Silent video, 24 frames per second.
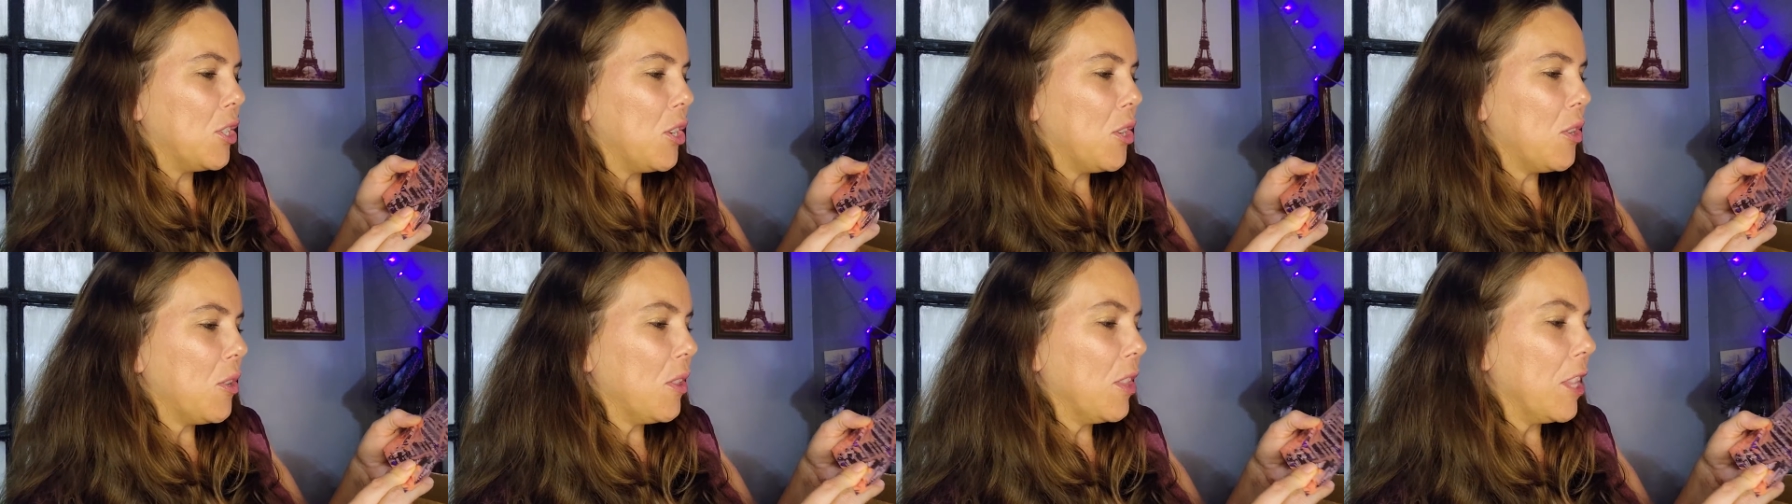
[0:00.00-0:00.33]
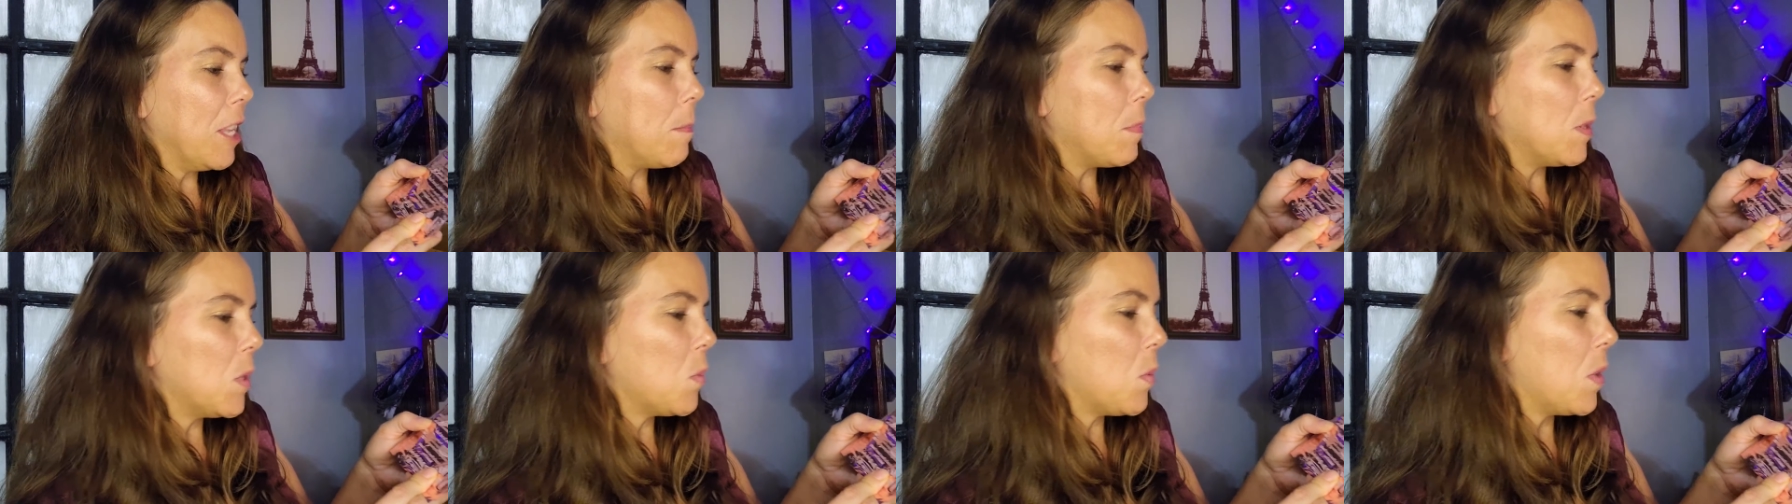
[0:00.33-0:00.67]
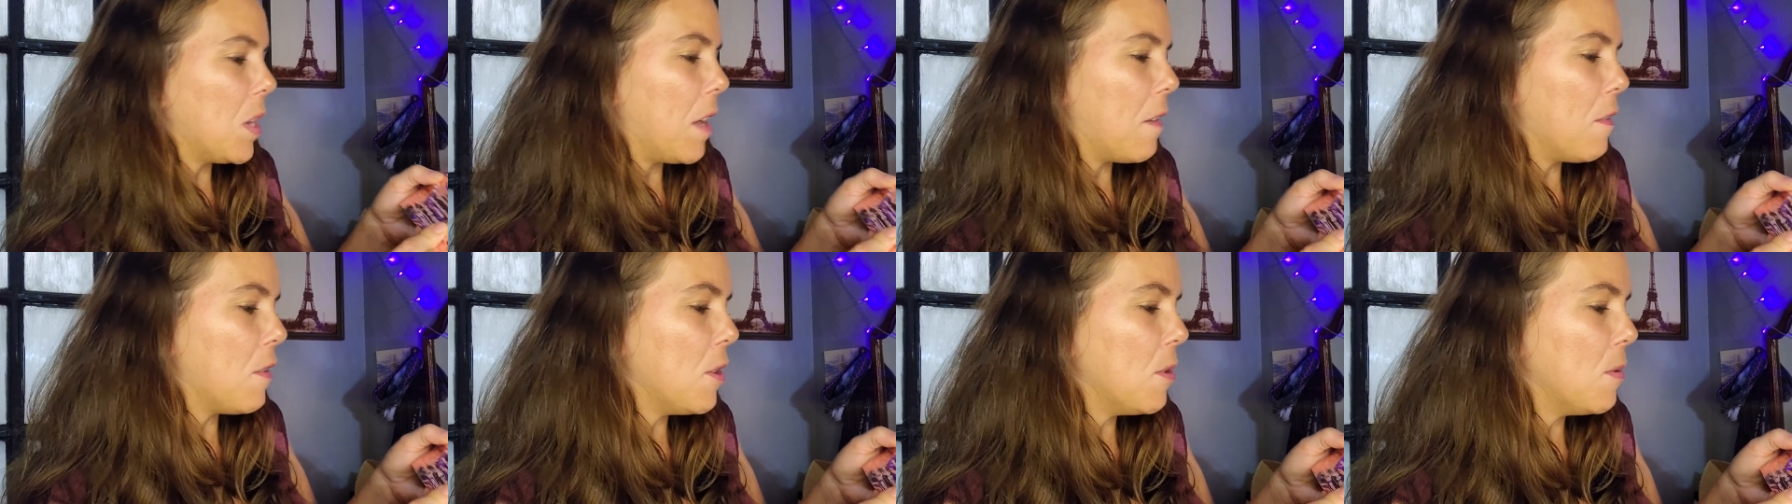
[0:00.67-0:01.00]
to your lips
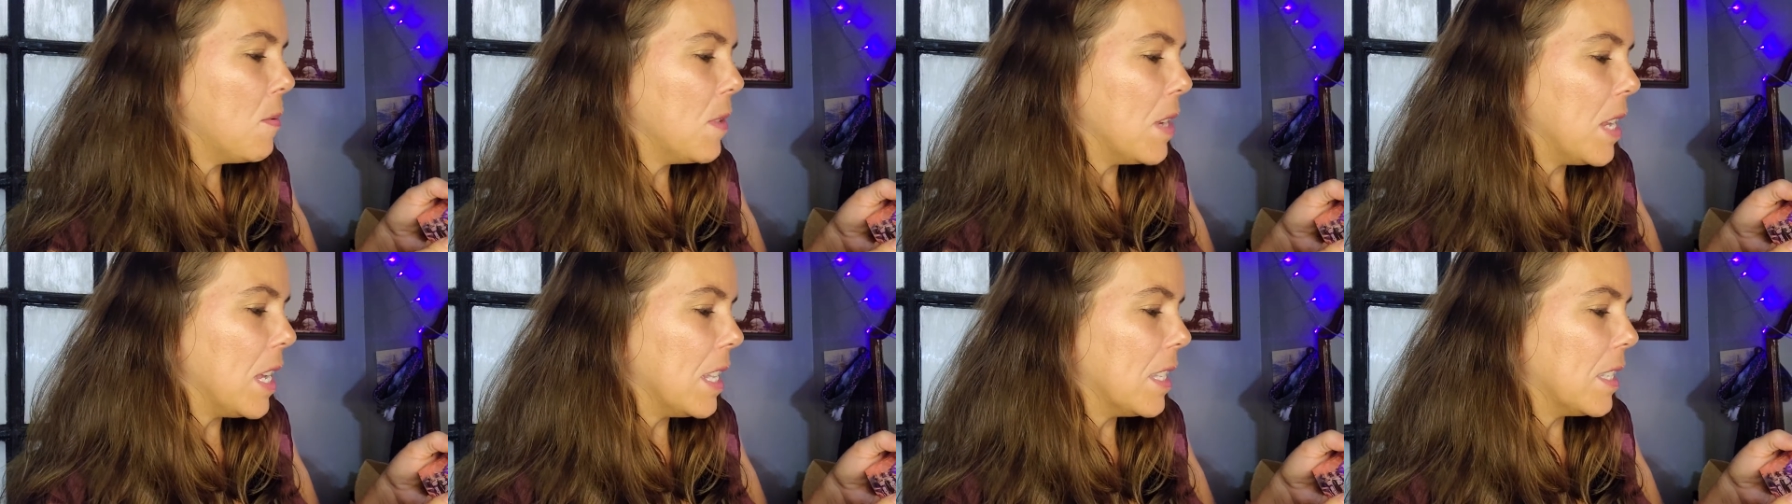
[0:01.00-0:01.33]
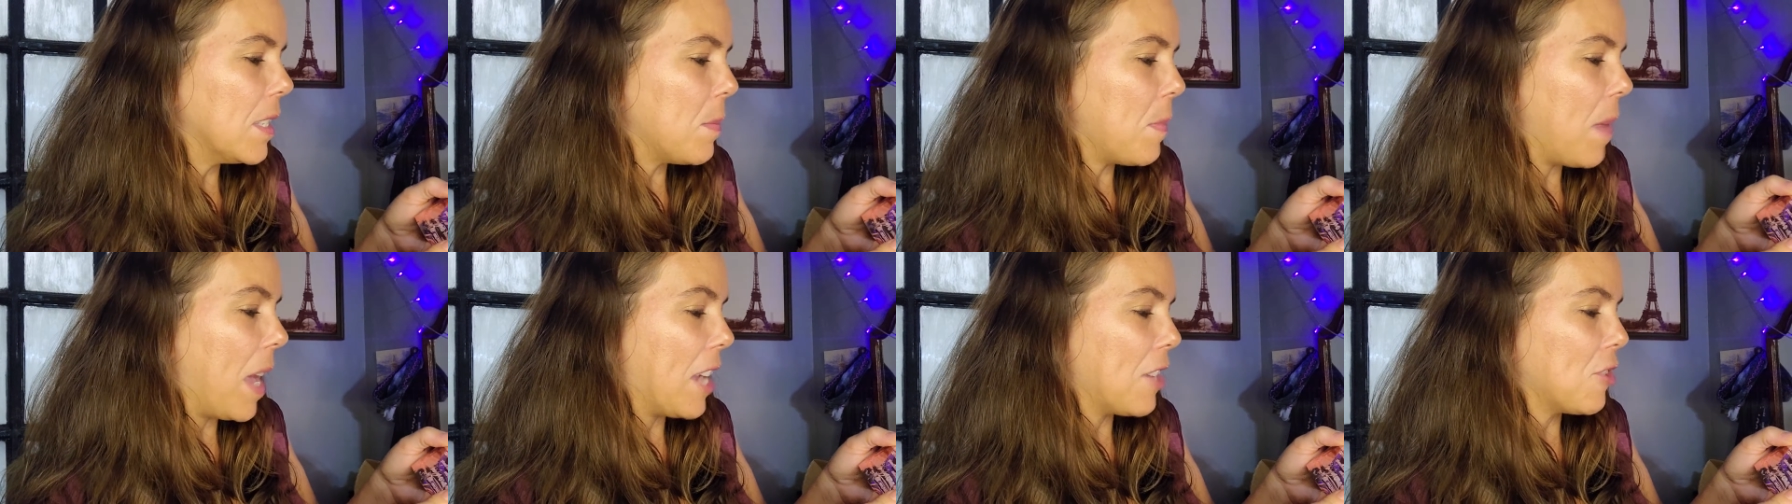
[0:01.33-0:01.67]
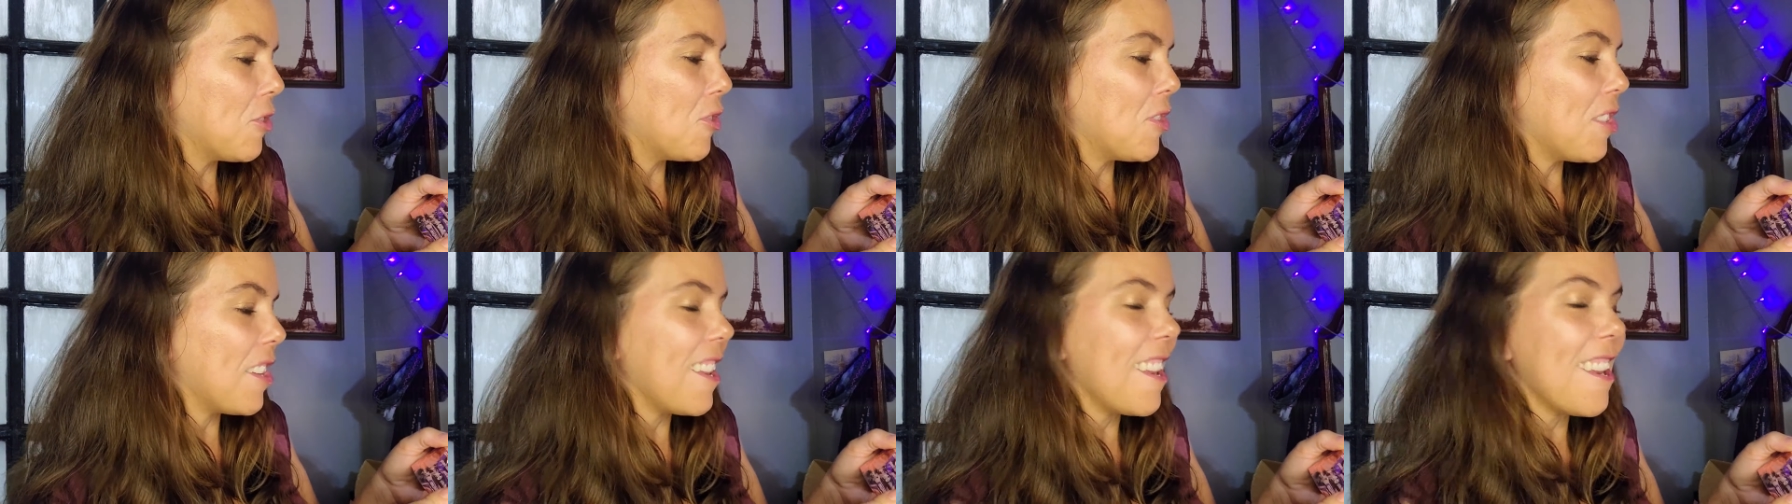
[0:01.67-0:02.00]
whenever you need some
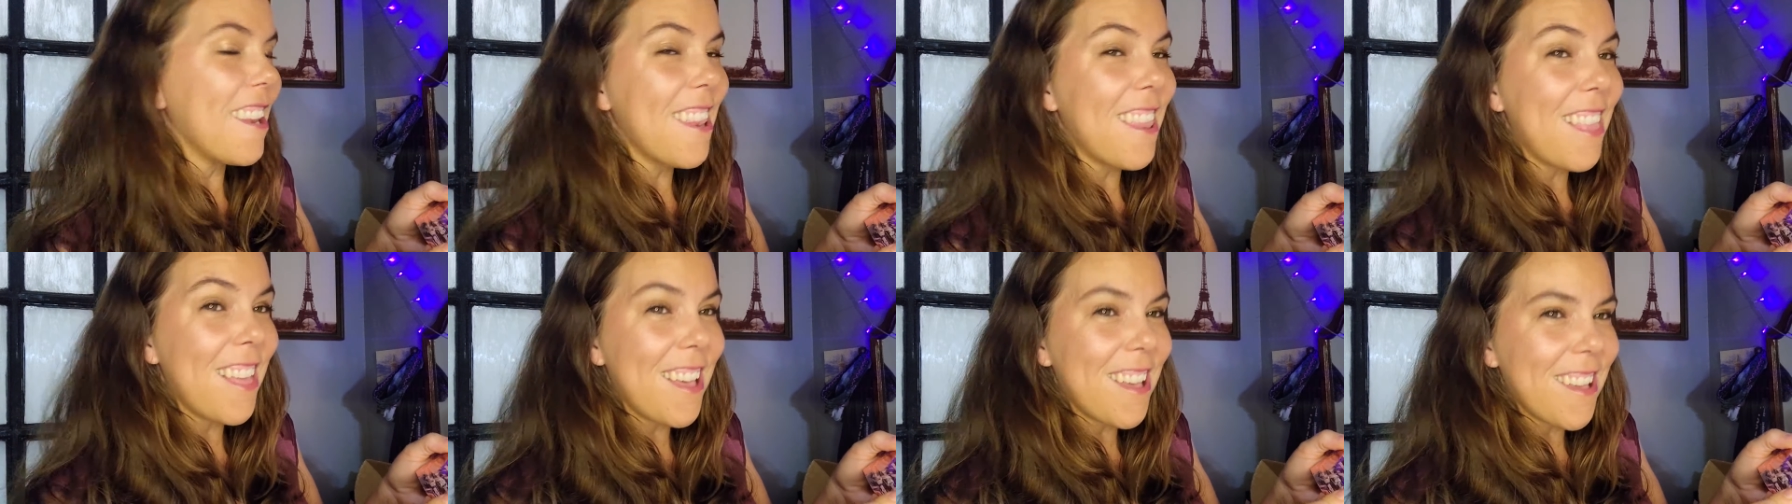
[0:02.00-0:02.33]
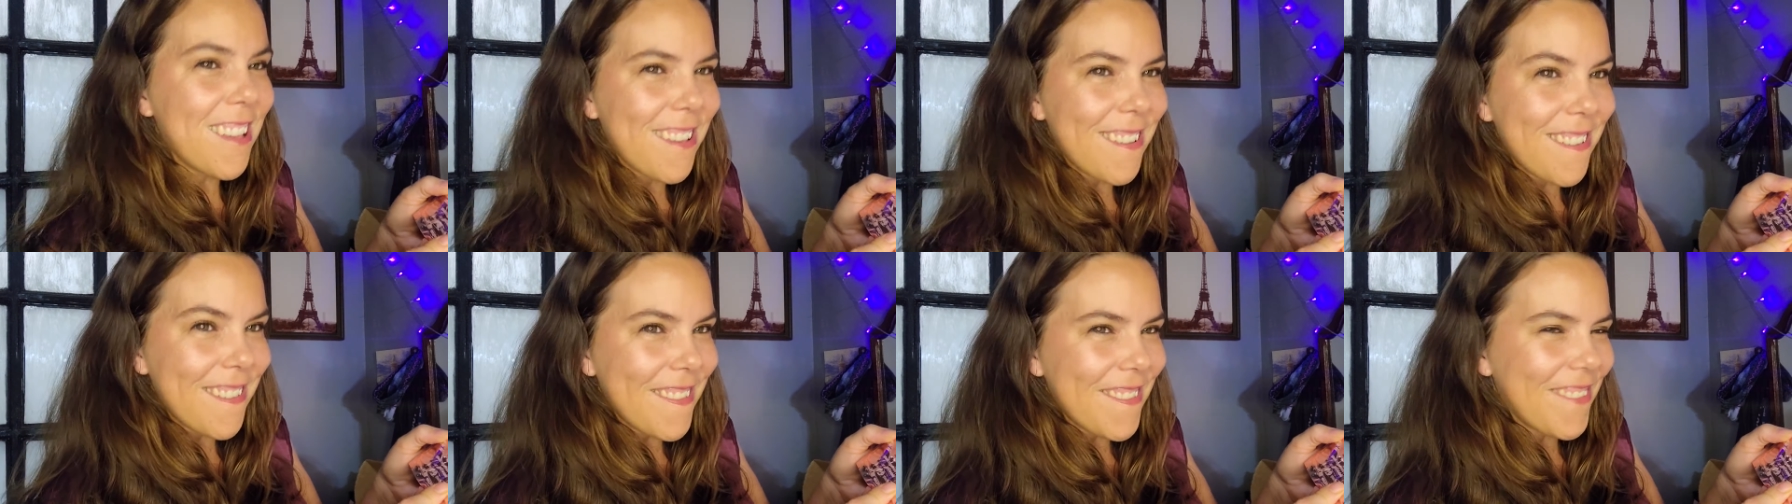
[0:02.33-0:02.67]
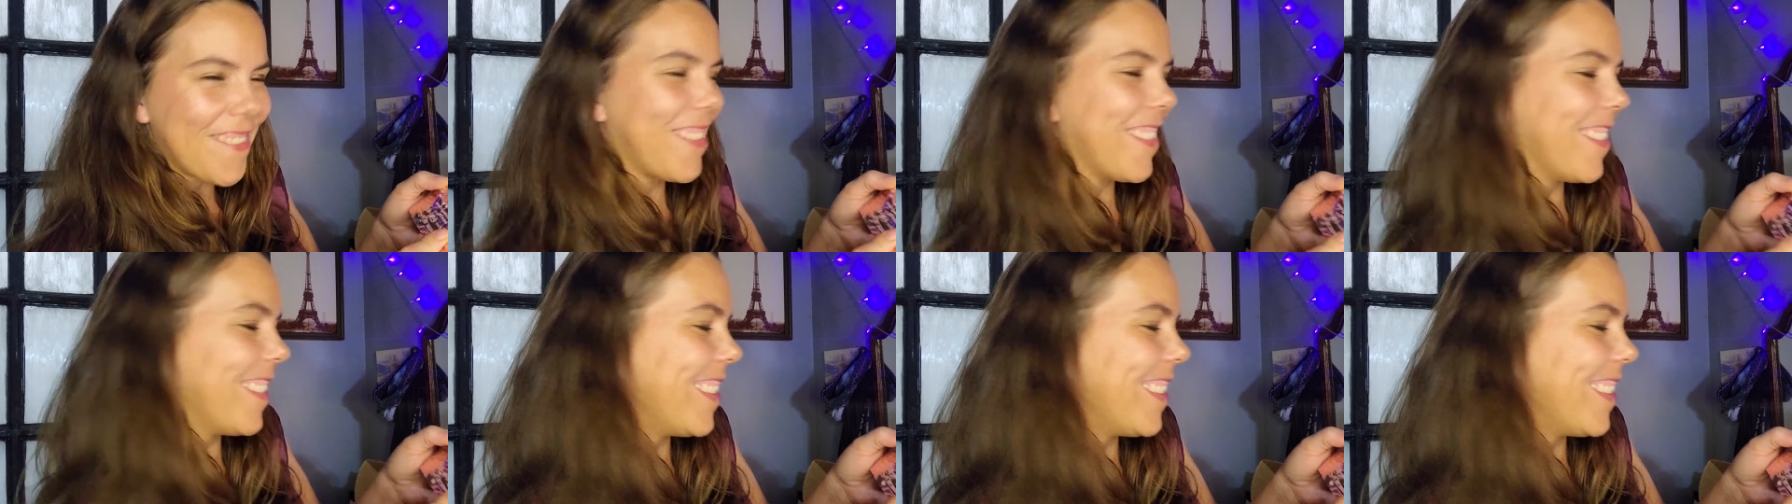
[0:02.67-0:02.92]
extra love.